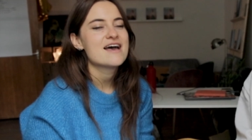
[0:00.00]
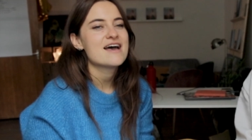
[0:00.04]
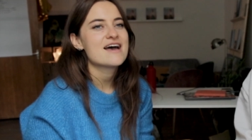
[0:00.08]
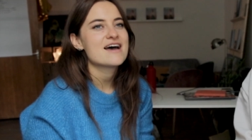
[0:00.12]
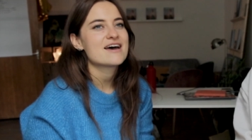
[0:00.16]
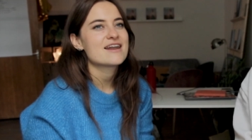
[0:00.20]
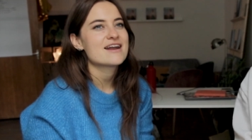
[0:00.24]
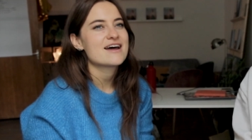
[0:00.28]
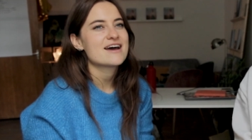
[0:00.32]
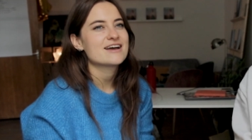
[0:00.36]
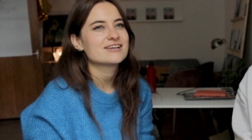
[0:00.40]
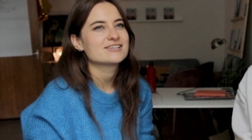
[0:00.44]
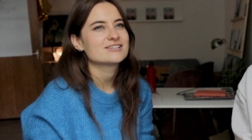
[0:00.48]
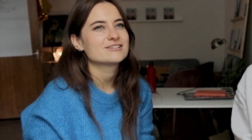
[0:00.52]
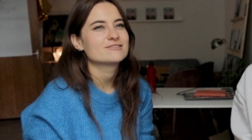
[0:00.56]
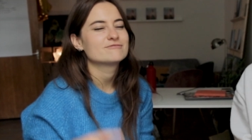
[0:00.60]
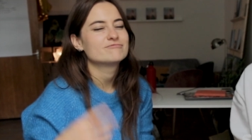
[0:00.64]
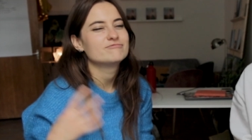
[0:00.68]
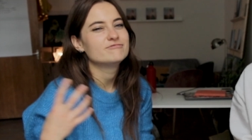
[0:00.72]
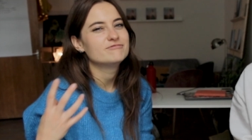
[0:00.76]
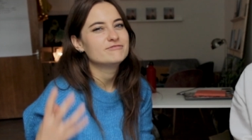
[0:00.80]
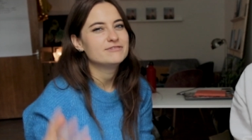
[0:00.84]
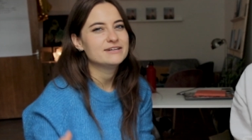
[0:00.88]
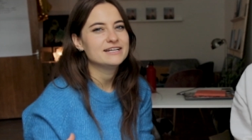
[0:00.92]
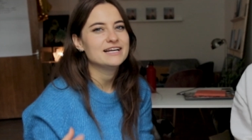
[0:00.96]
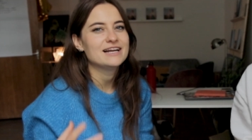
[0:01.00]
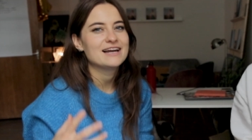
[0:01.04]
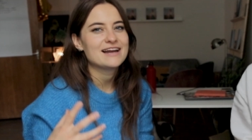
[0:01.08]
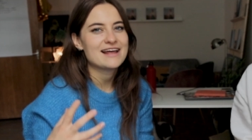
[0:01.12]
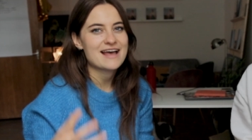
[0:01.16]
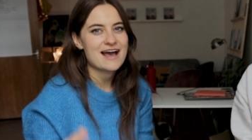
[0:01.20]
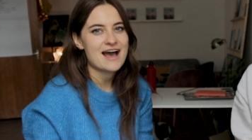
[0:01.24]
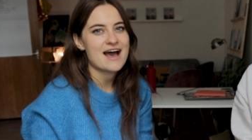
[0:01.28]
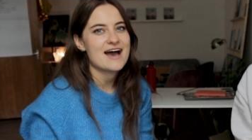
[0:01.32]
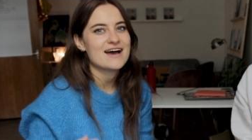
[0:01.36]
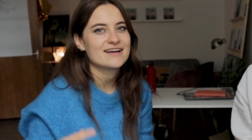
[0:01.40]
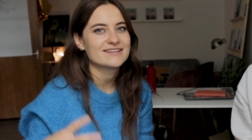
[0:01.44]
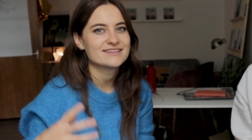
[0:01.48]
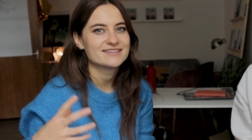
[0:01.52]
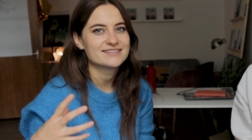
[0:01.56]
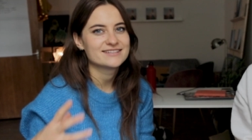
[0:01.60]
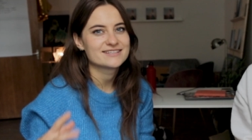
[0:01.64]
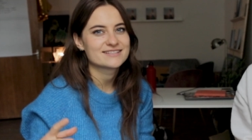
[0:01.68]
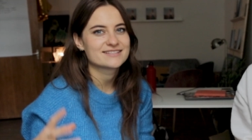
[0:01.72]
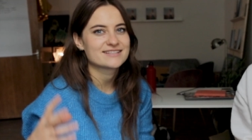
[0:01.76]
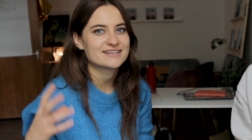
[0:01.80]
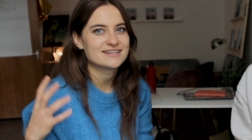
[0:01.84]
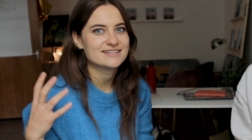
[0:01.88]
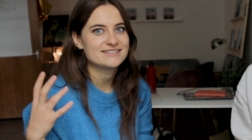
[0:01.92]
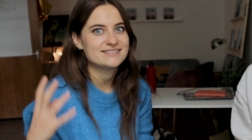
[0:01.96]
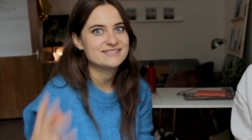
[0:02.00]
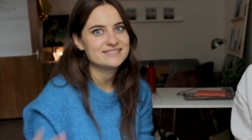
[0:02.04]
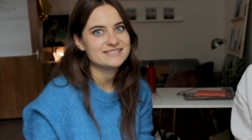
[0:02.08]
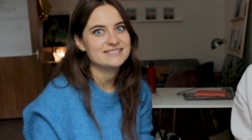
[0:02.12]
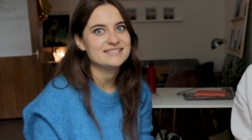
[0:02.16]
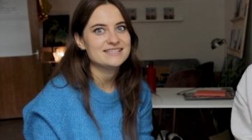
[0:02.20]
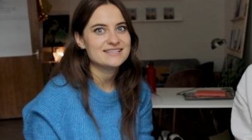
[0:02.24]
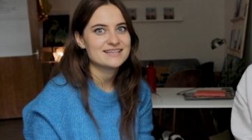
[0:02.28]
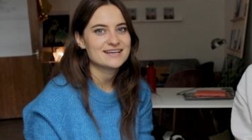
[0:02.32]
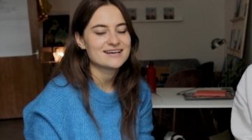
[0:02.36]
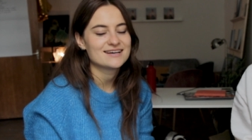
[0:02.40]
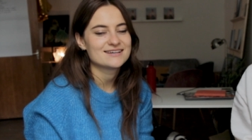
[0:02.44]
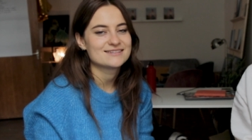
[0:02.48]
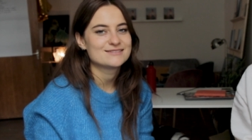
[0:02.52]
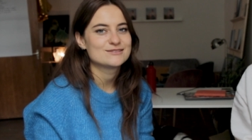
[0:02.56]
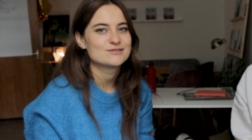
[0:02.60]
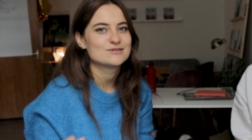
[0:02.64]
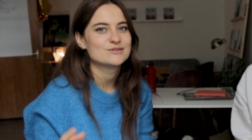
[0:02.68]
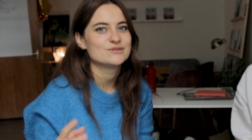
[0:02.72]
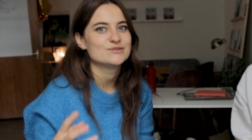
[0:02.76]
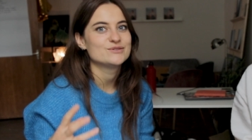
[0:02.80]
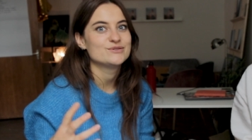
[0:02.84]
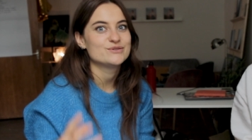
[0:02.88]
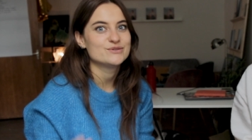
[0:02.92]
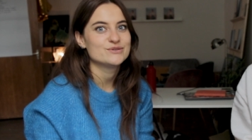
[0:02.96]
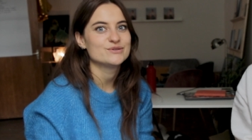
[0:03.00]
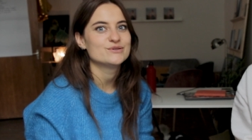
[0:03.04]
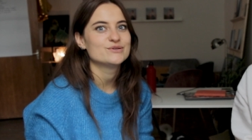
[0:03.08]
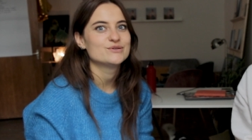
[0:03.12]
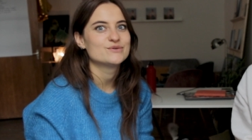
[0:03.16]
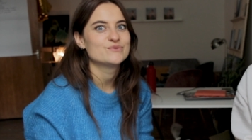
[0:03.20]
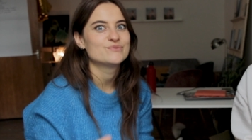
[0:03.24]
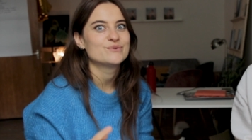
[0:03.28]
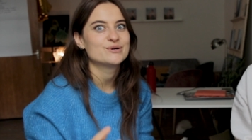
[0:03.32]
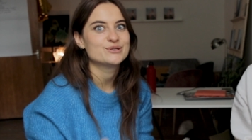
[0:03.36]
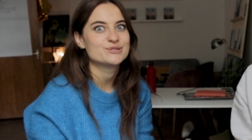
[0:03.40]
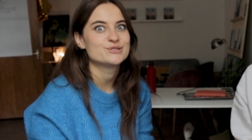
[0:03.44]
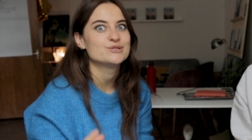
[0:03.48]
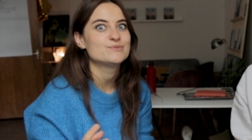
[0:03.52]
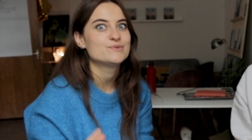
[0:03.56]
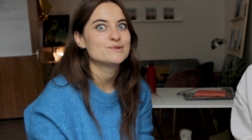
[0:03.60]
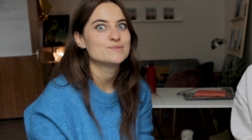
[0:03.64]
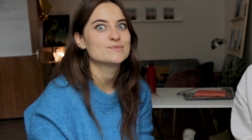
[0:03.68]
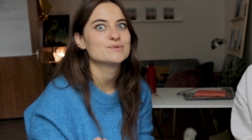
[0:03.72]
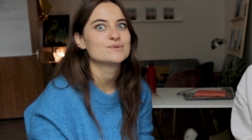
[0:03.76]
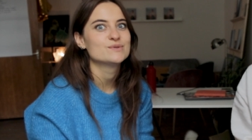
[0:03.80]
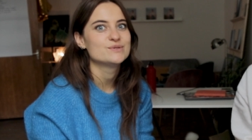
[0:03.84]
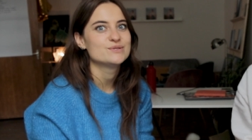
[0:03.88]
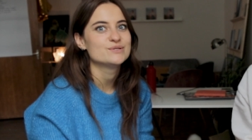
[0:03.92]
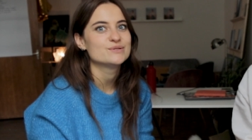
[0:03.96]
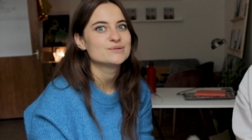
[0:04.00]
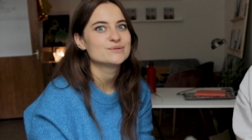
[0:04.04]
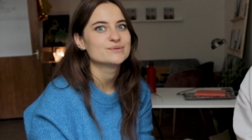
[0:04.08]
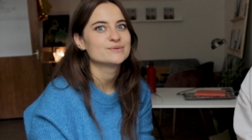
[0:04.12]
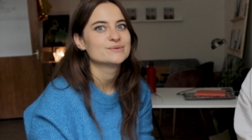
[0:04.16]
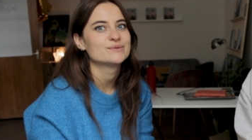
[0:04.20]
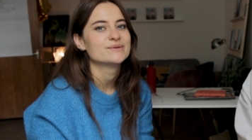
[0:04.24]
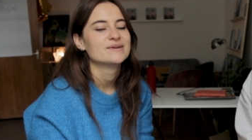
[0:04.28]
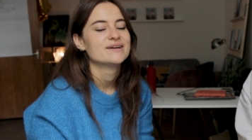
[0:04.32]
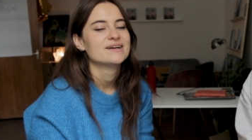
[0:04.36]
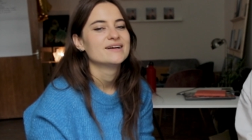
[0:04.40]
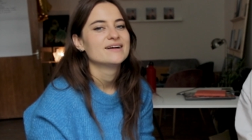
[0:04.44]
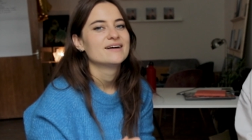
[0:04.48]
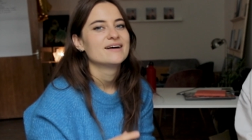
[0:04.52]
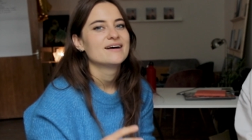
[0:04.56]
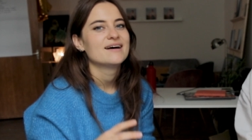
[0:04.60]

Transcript: And I just really had this idea to do what do people do.